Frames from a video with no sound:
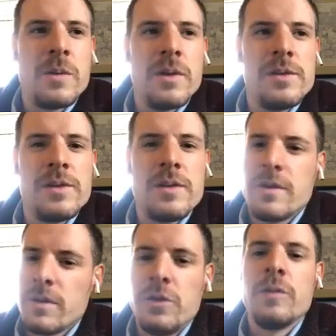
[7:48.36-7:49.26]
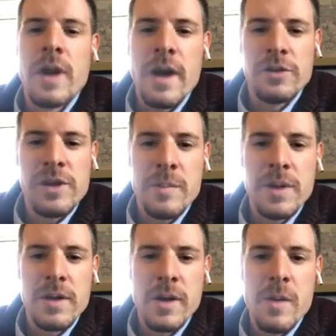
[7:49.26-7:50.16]
was the juvenile
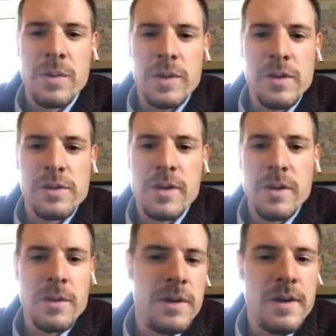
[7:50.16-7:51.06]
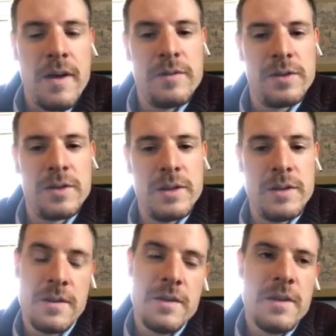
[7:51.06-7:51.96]
champion a couple years ago, and
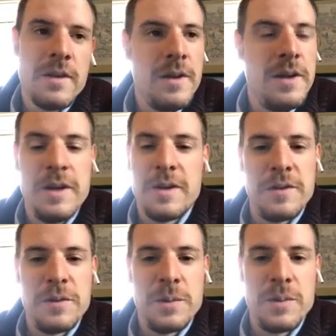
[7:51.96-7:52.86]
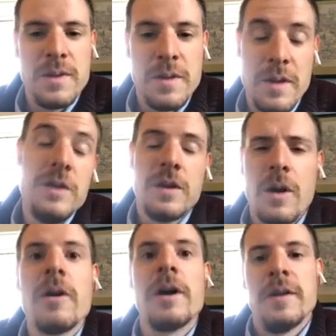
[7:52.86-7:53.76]
obviously he did
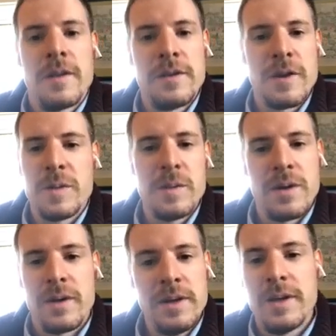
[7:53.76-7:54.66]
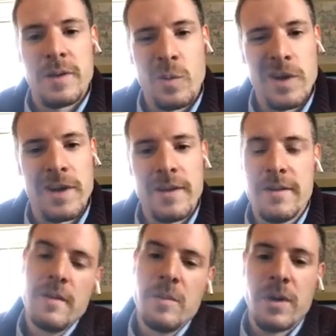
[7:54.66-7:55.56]
all right in the Derby, but he didn't win it.
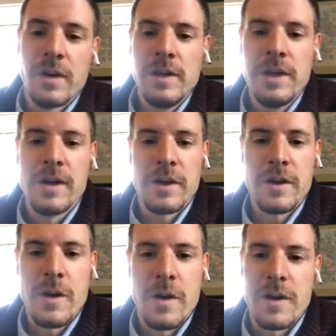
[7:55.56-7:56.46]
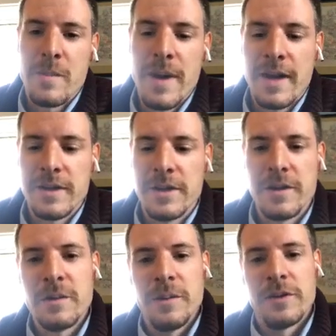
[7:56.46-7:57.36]
But he got caught in a bad
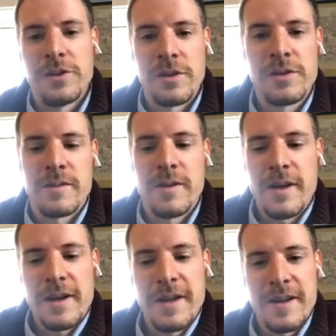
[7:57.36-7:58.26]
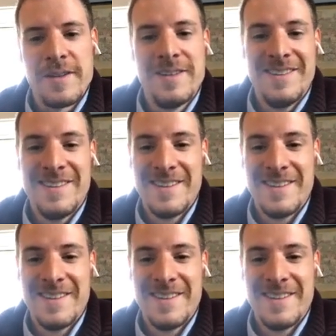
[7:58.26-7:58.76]
year with Justify, I guess.